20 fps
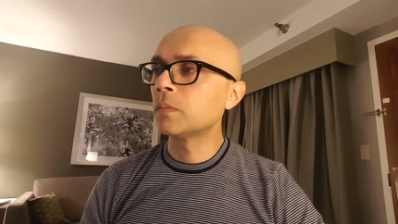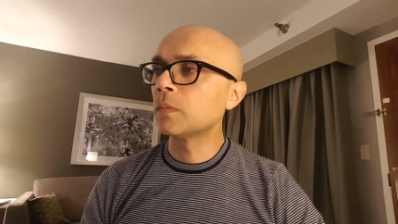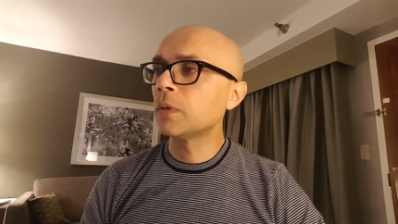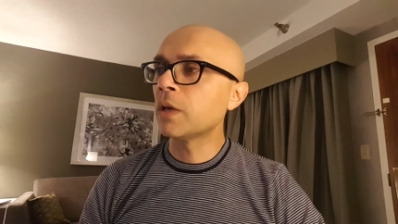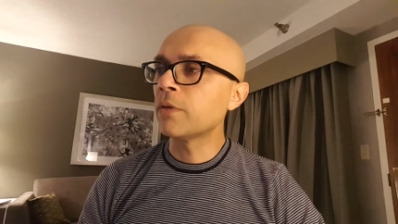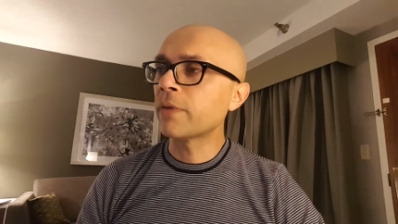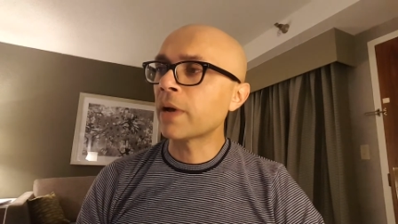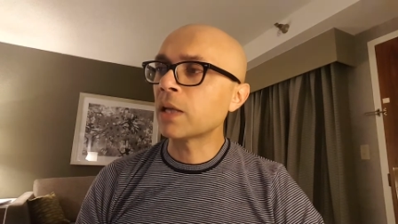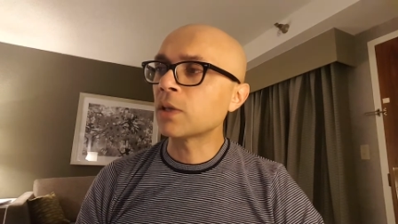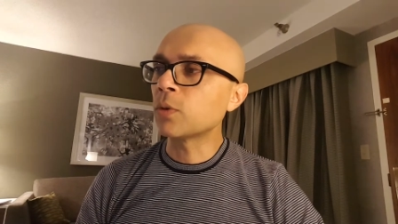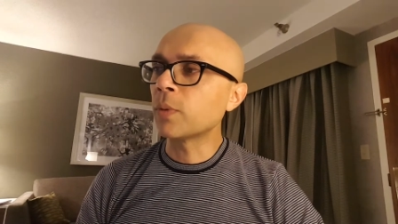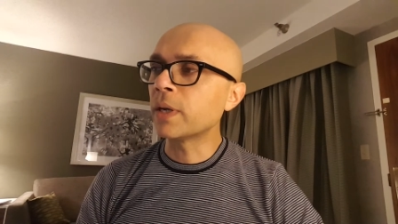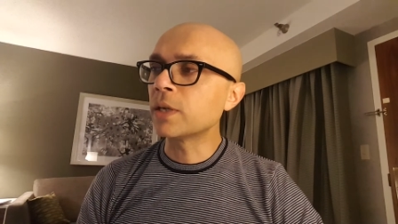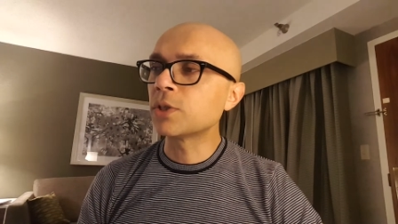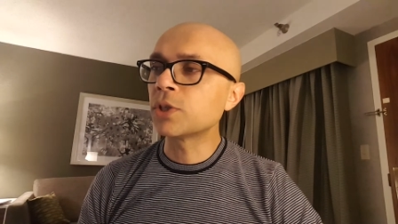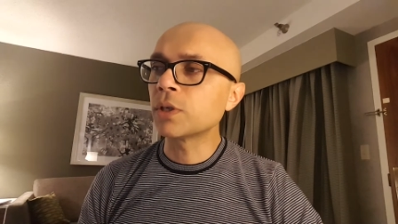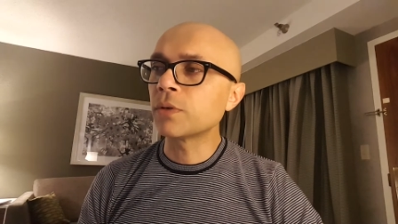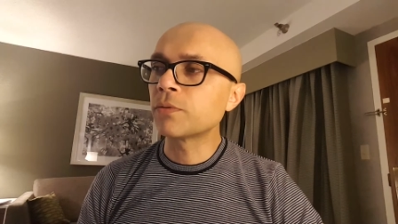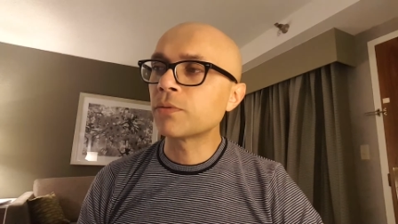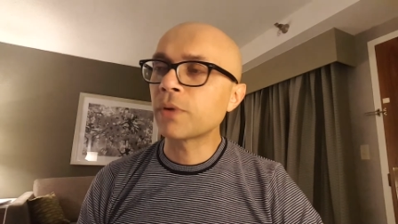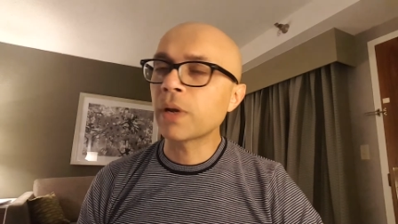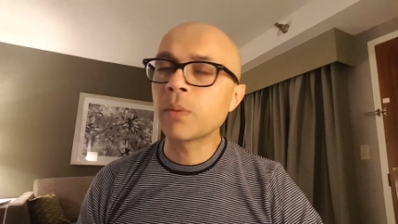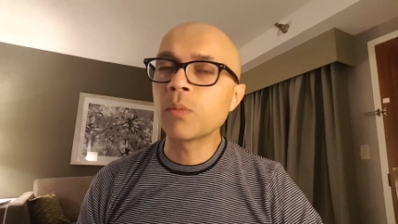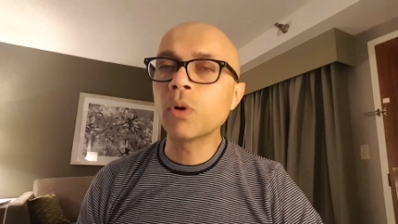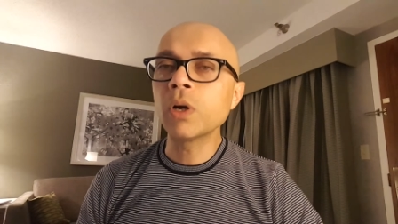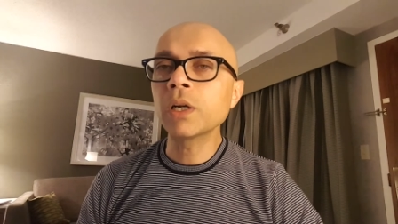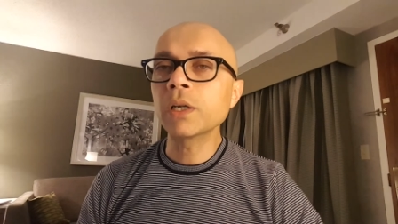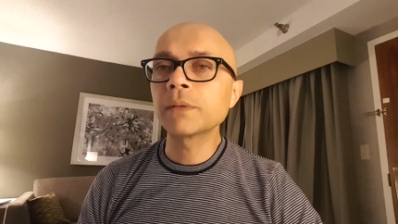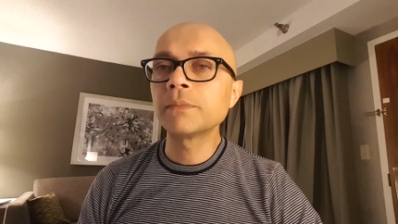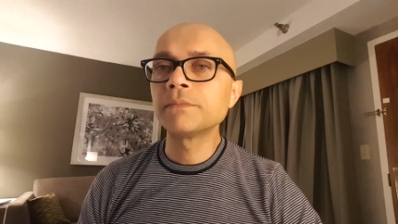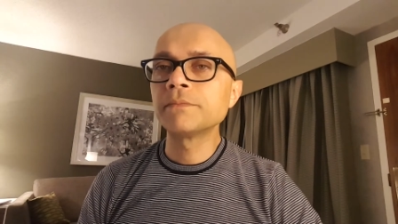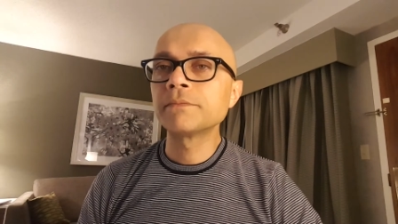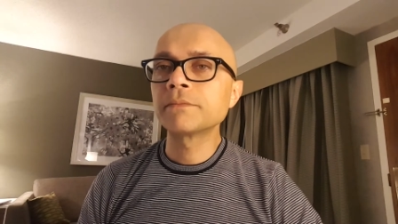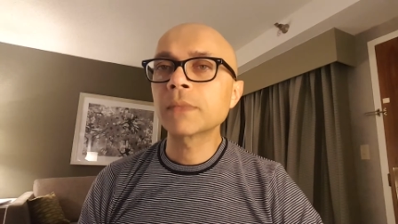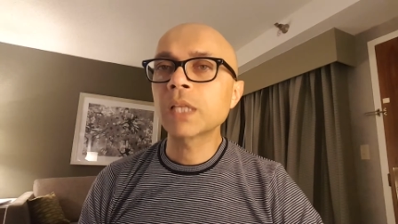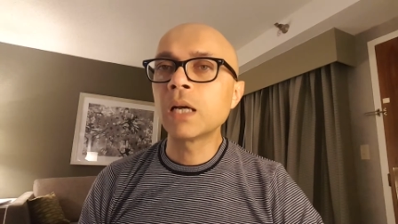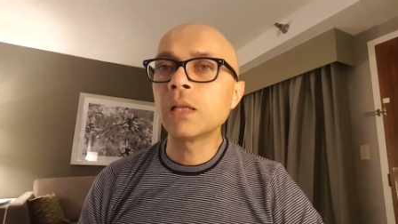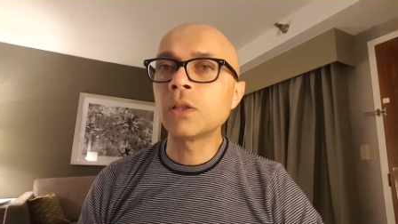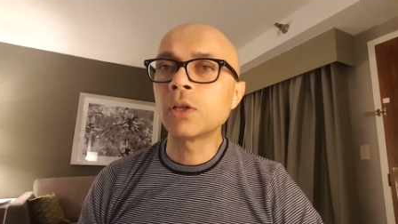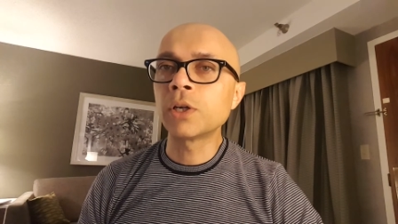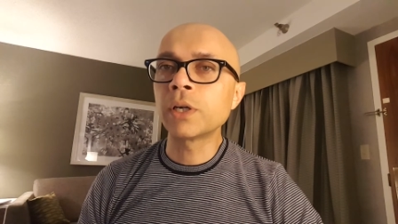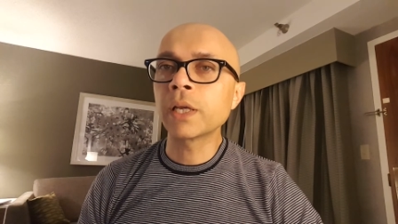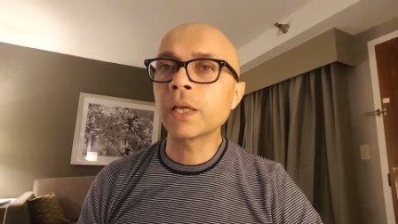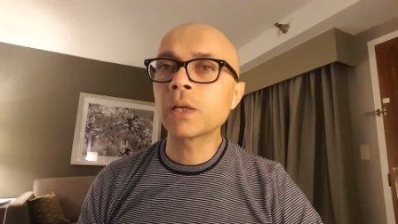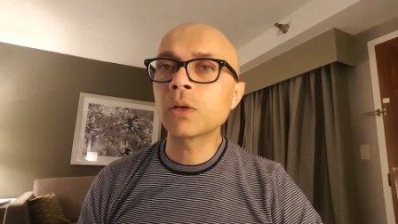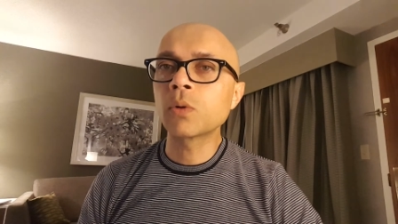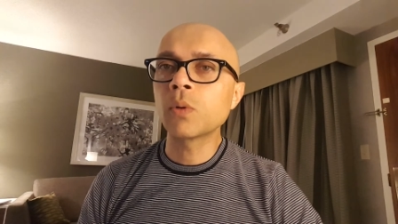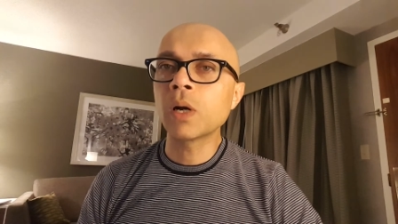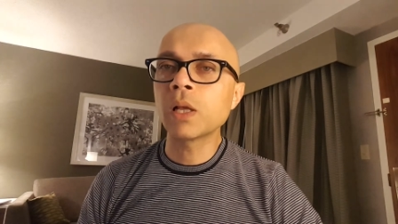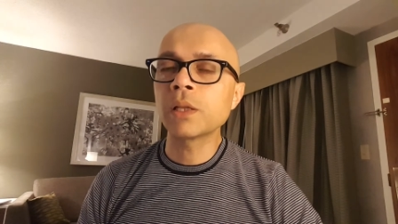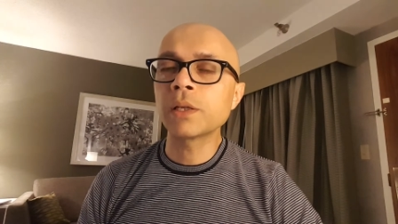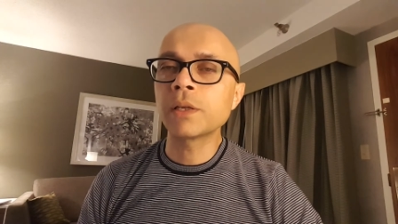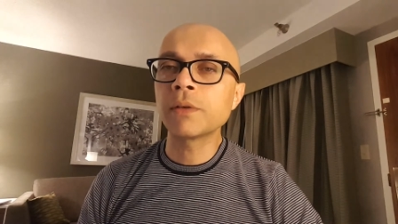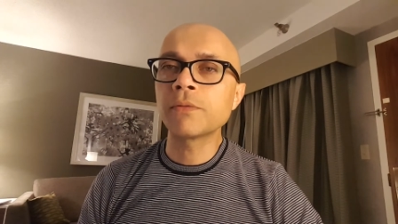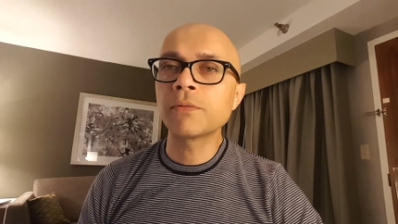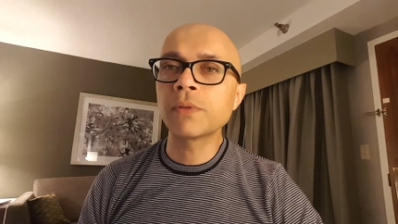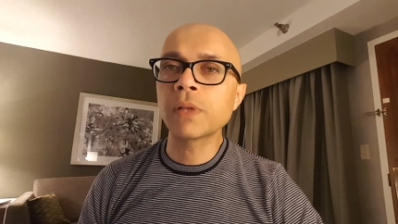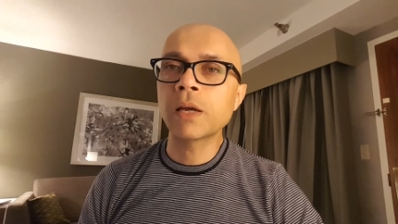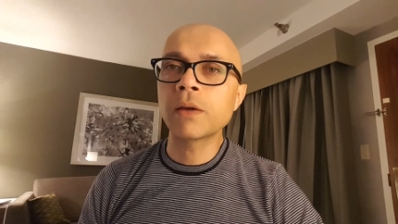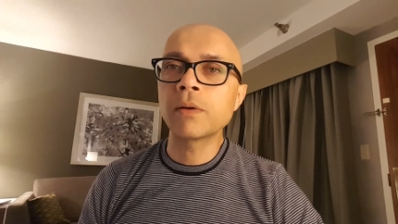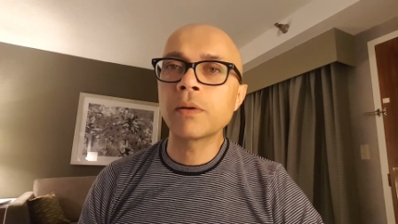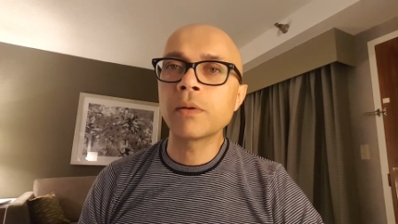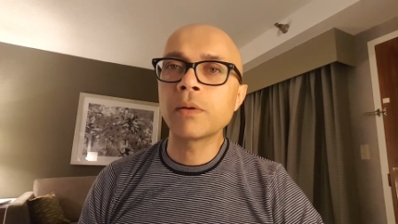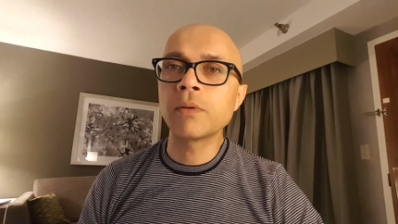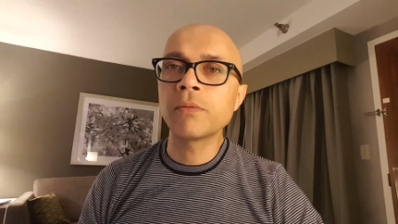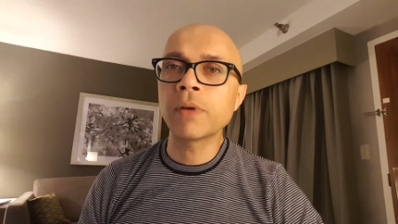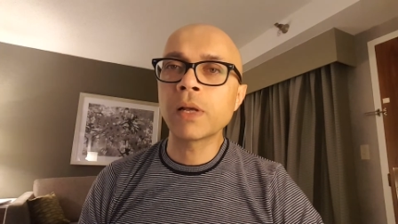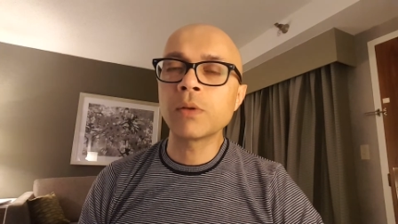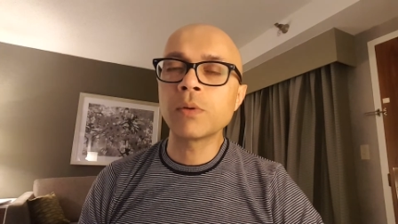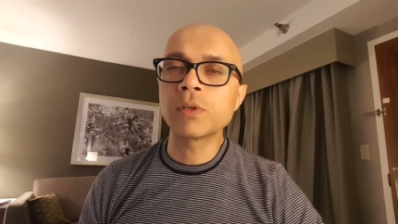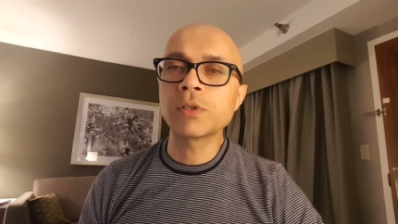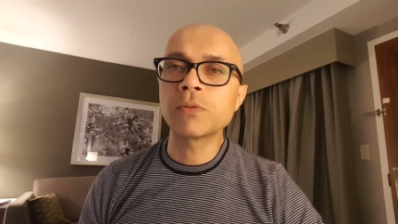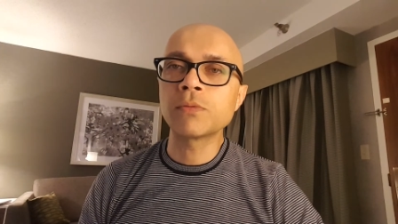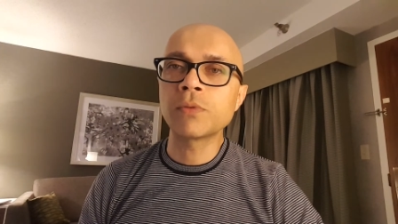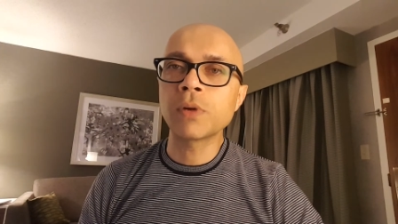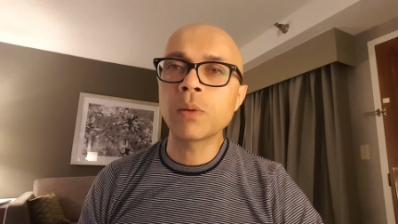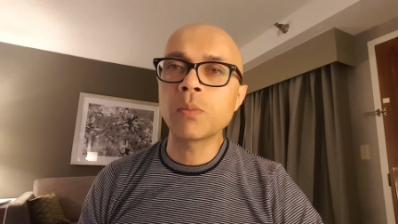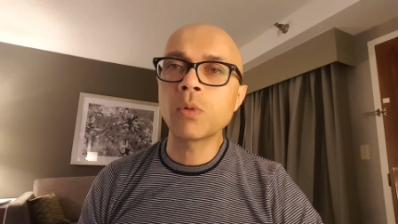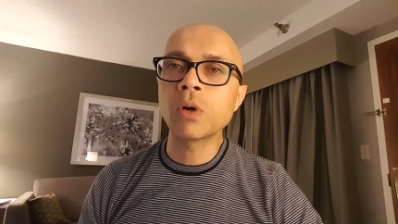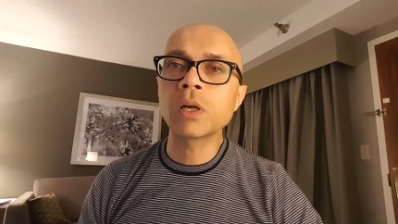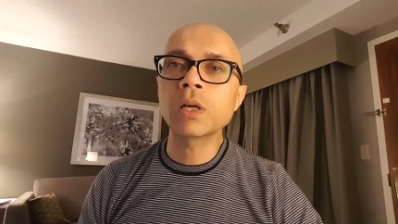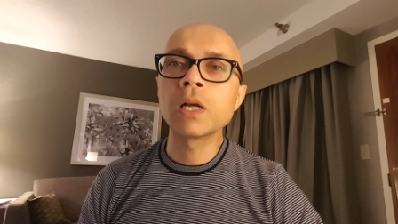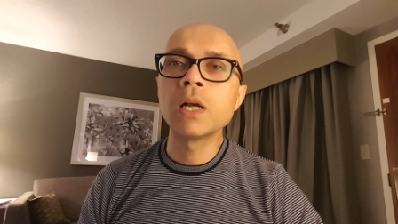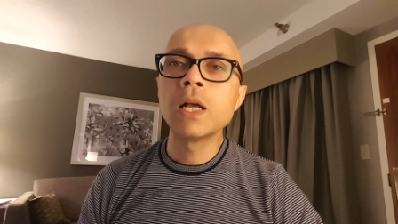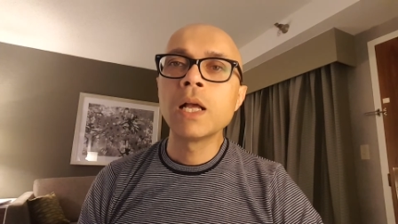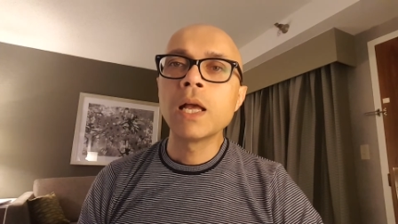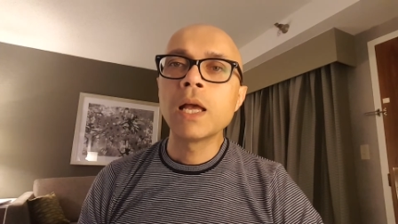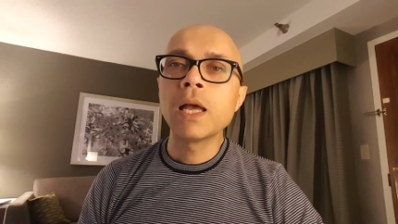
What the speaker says: evaluation framework, learning quality evaluation framework.